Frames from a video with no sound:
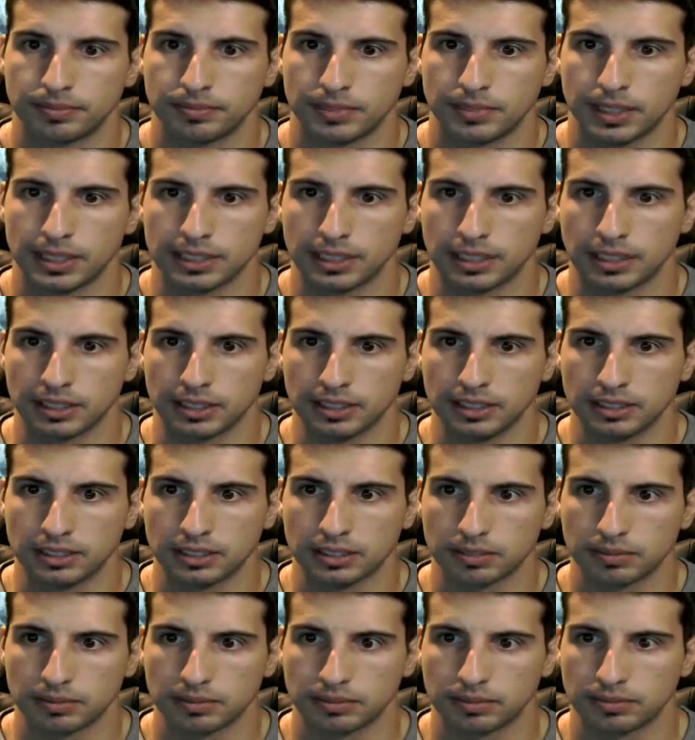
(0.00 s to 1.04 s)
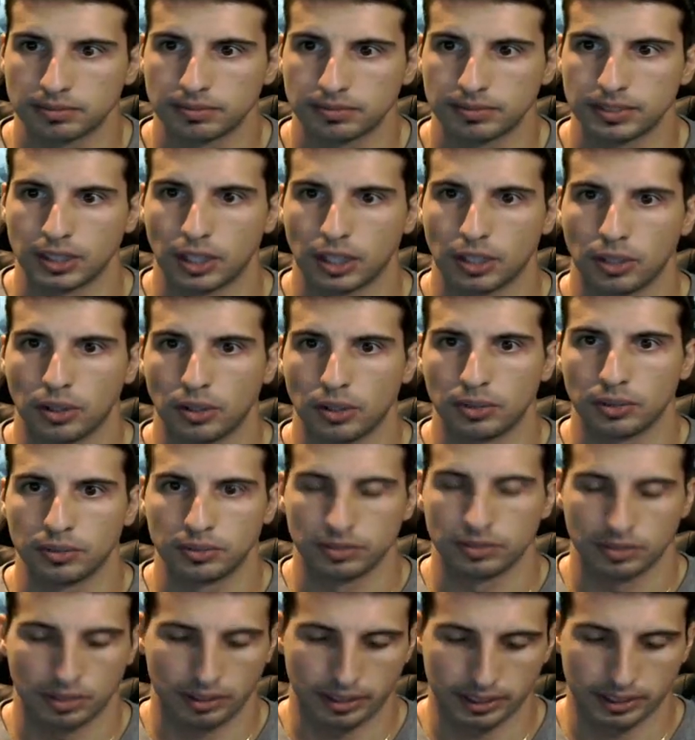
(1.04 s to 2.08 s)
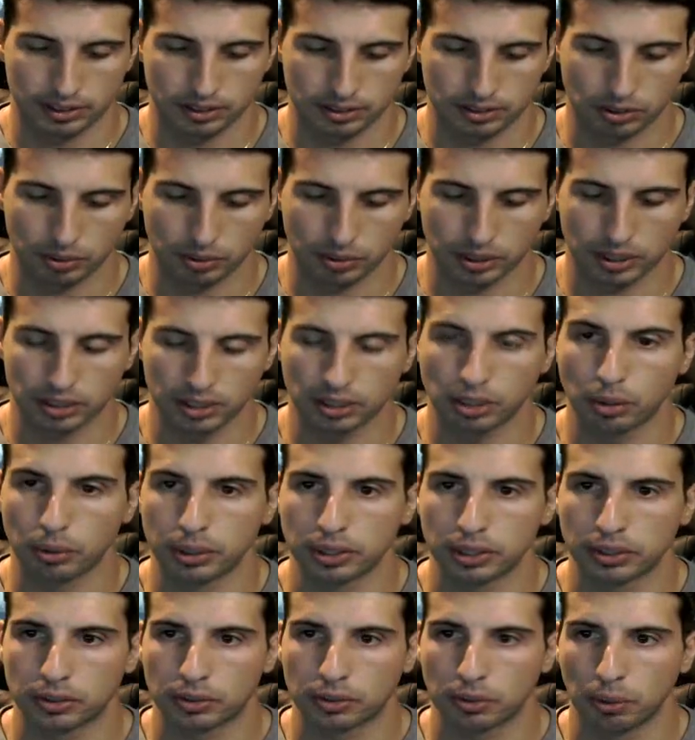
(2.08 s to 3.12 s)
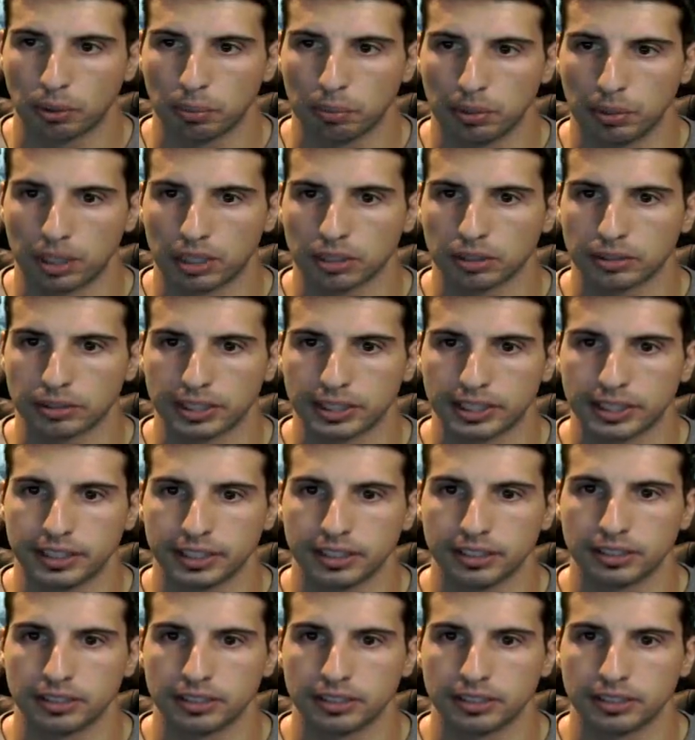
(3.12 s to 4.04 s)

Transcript: Is it his? Oh, alright, so we're gonna go with a full buckler here.